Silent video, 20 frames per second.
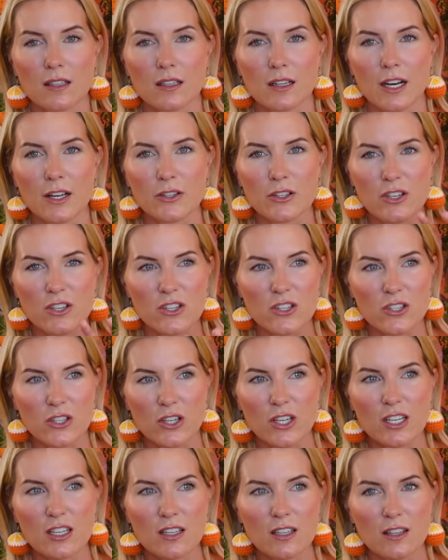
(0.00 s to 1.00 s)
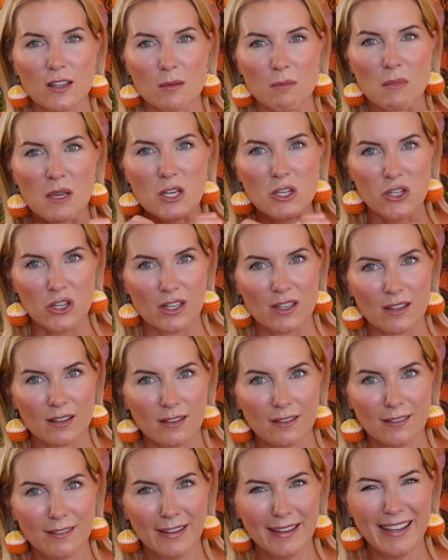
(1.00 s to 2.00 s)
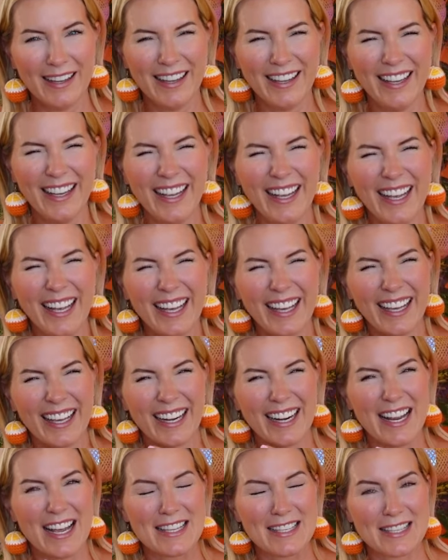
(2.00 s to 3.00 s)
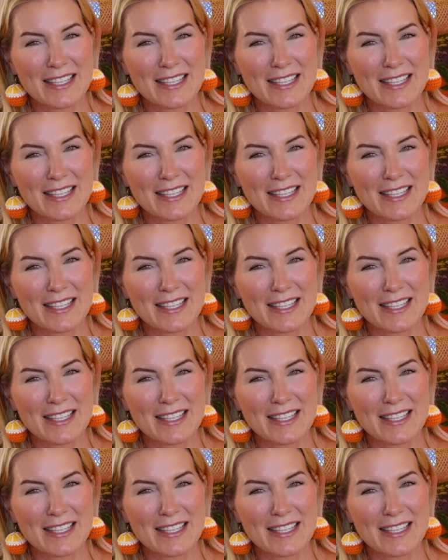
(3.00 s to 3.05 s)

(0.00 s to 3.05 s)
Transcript: understood the mission. And